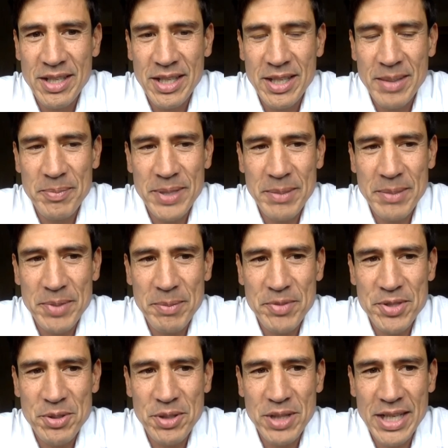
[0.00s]
I'm, I'm I'm
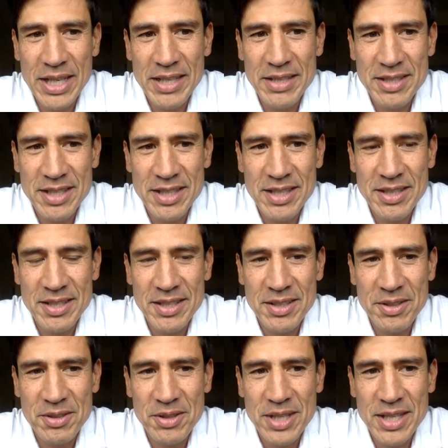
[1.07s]
so glad uh,
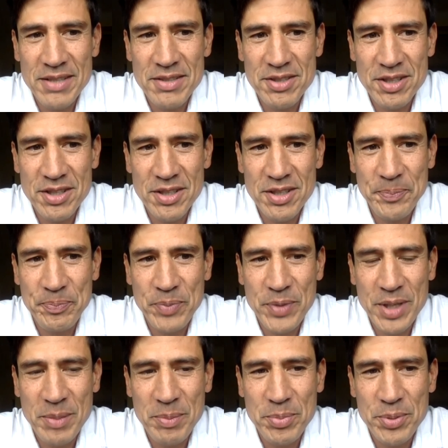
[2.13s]
you guys are
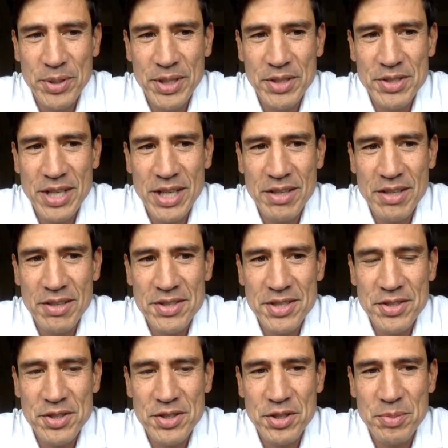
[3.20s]
putting together
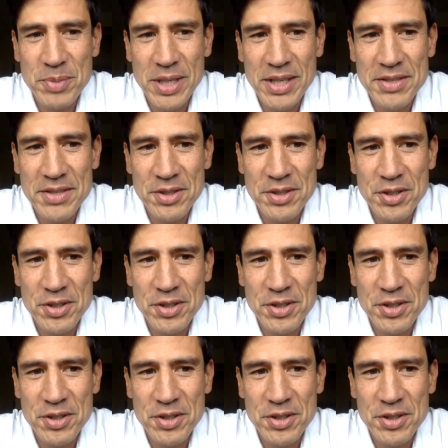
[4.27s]
such good minds and good